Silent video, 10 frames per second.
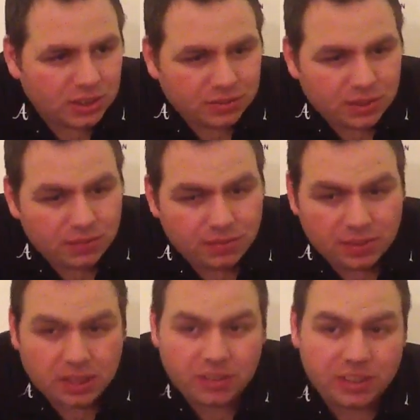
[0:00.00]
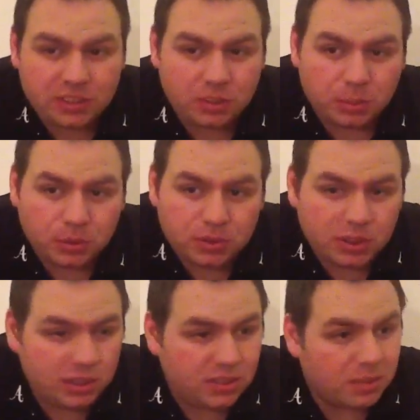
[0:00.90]
If Phil hit his doubles,
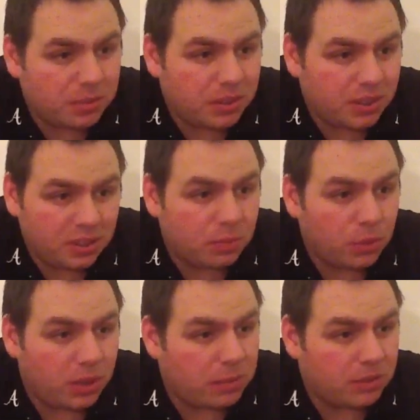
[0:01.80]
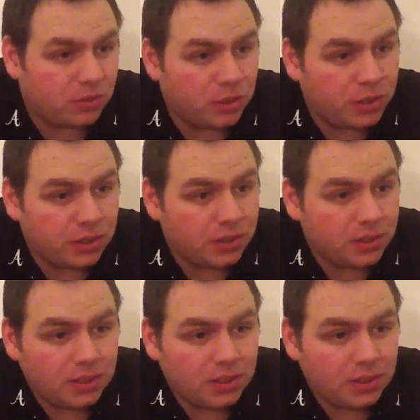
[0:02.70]
he'd have won that match 1-0.